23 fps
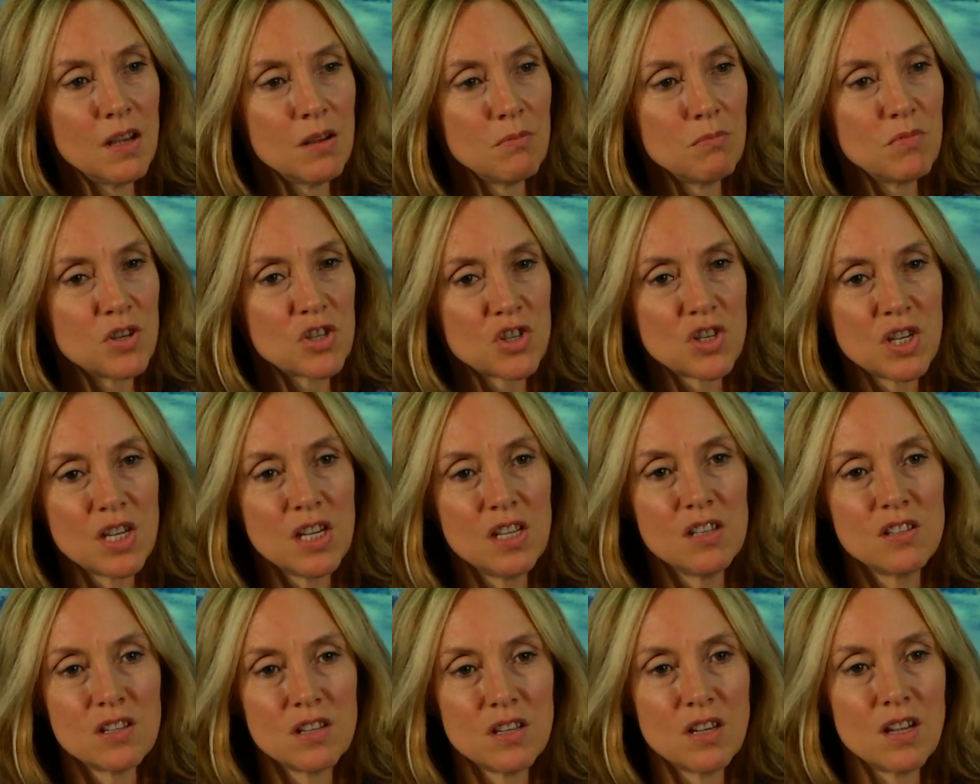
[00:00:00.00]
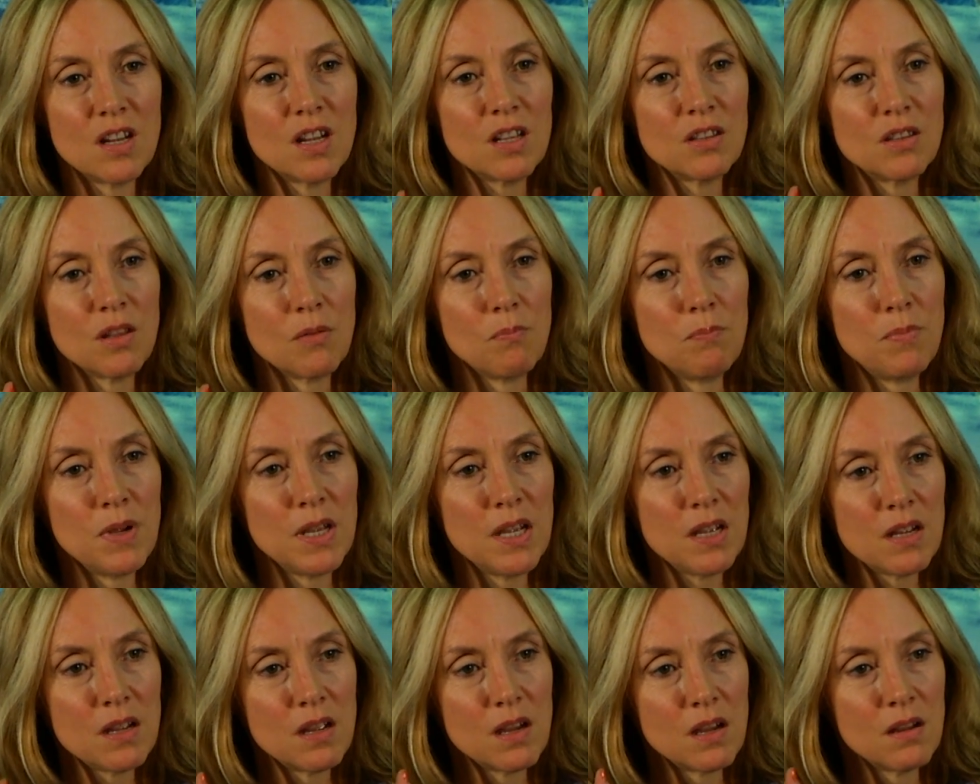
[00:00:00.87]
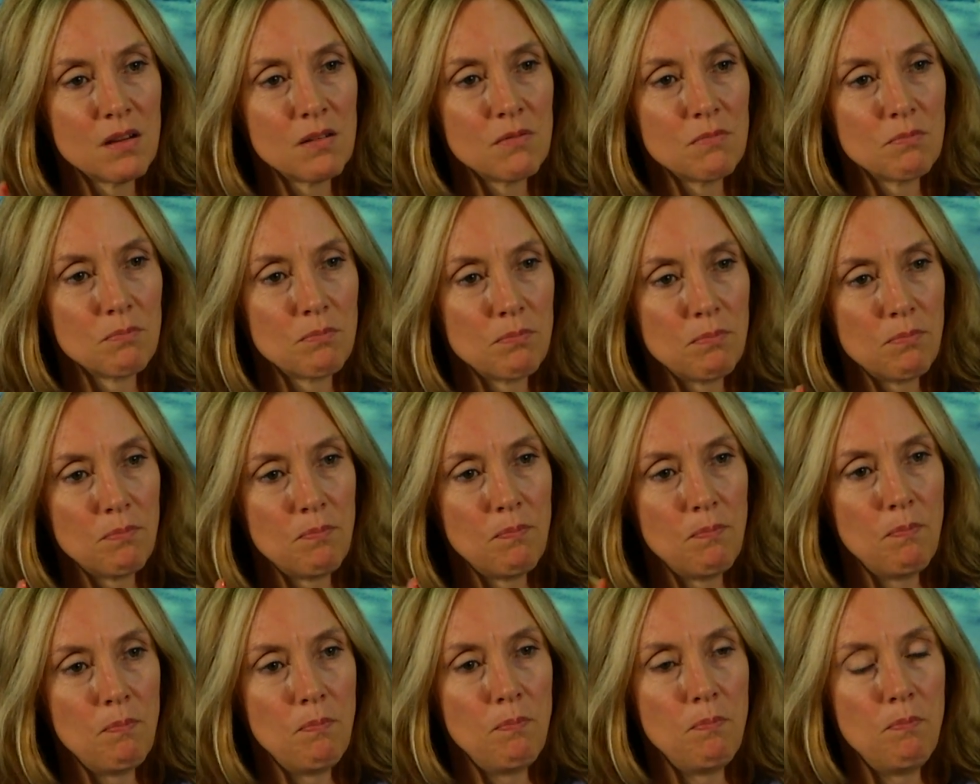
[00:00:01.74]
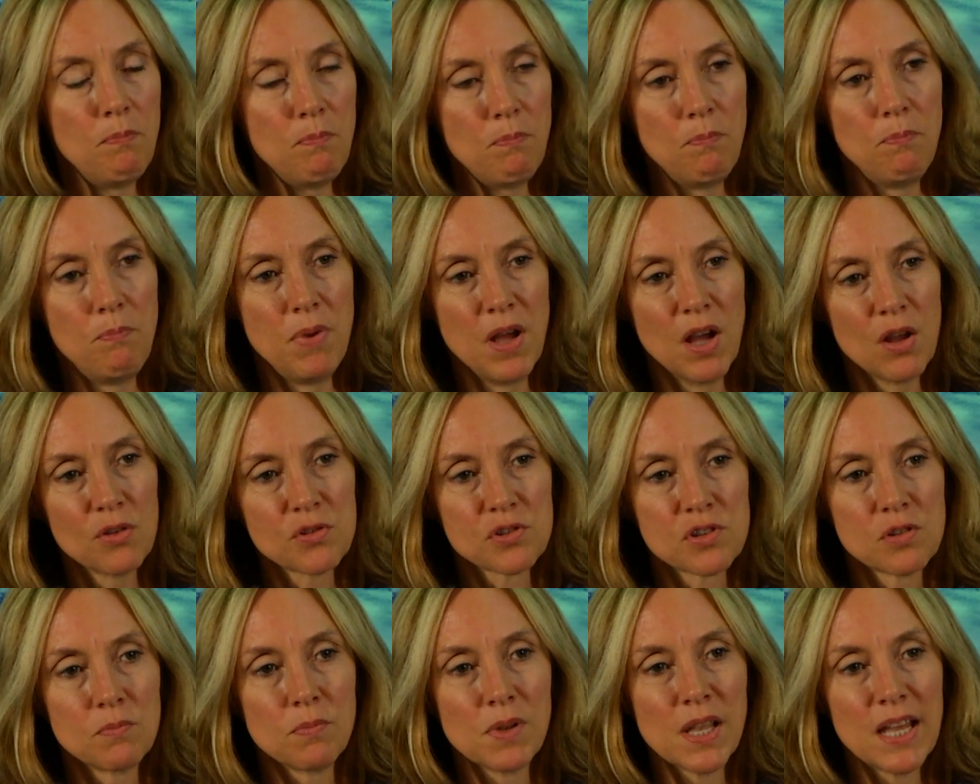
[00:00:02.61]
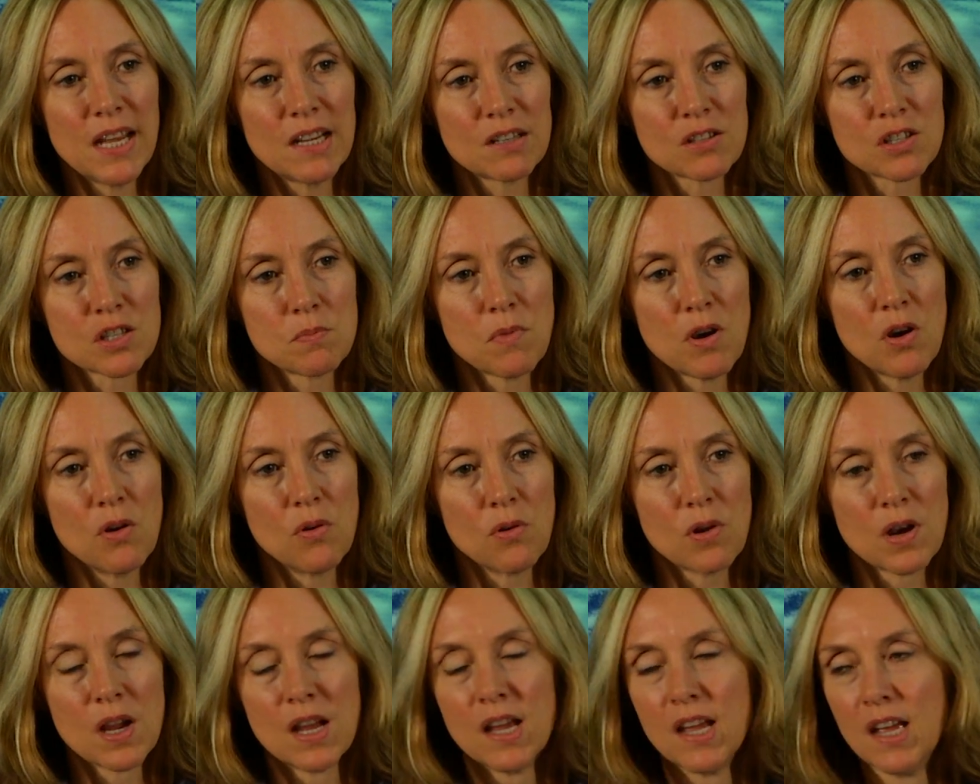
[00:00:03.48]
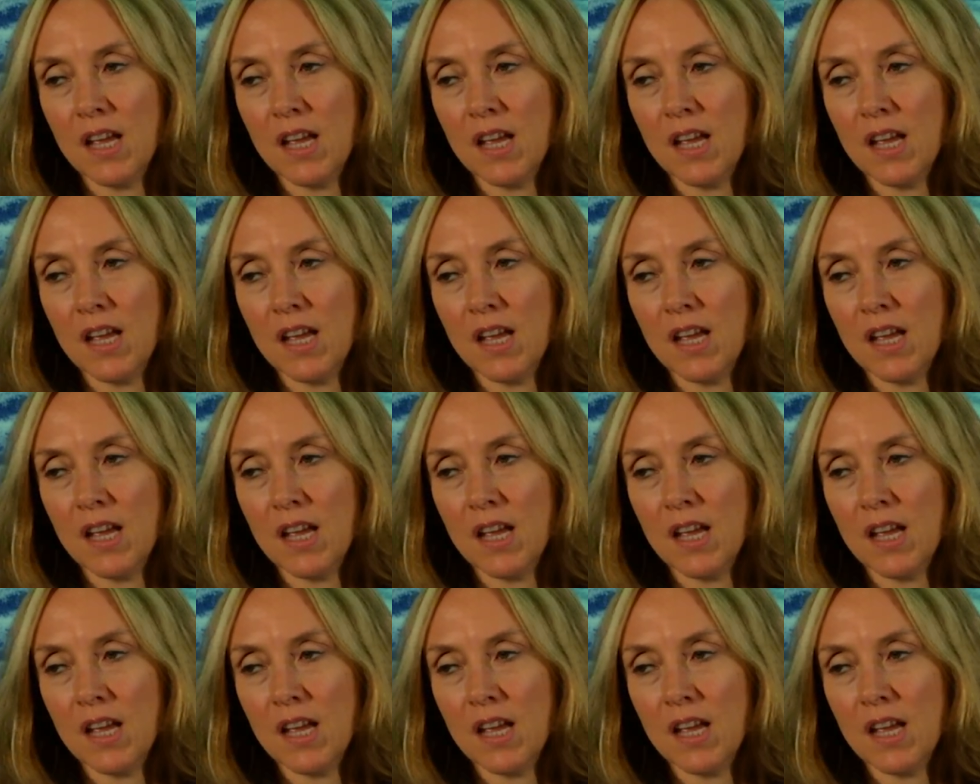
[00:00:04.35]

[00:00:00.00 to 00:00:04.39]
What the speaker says: machines and you get the big belch of black smoke.